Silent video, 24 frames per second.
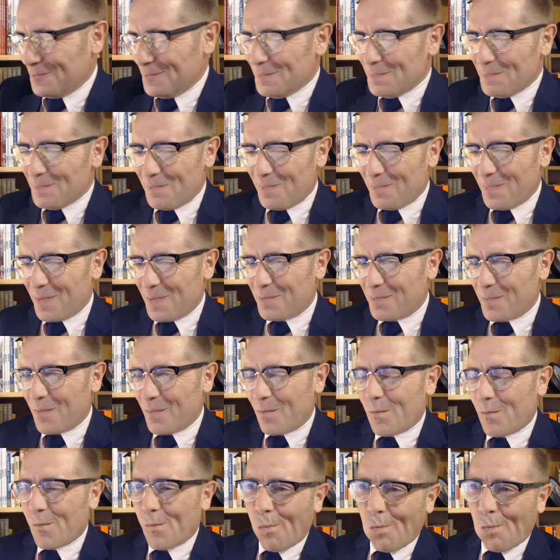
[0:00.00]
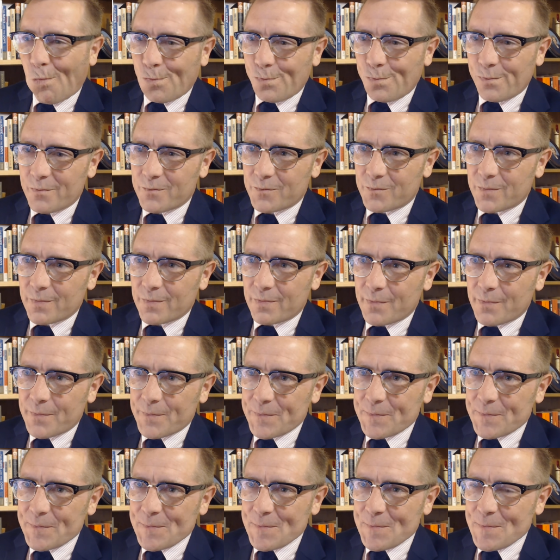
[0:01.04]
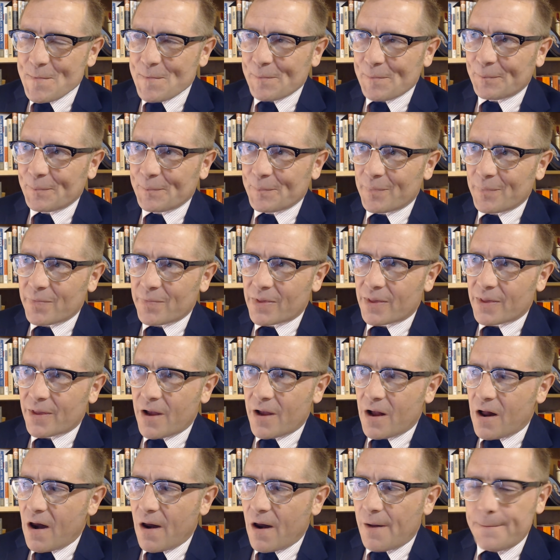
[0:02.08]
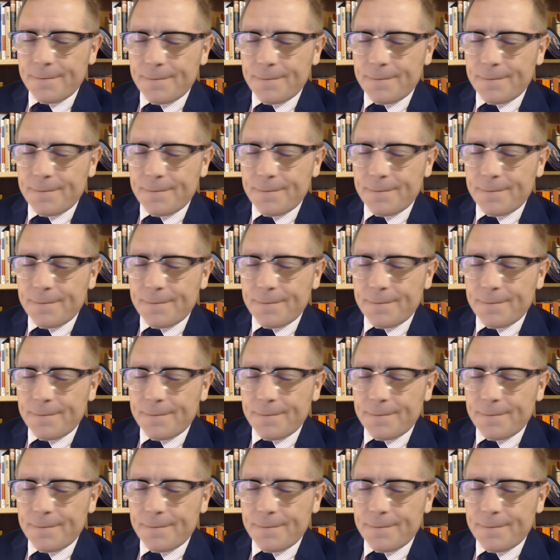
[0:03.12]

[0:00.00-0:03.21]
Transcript: [no speech]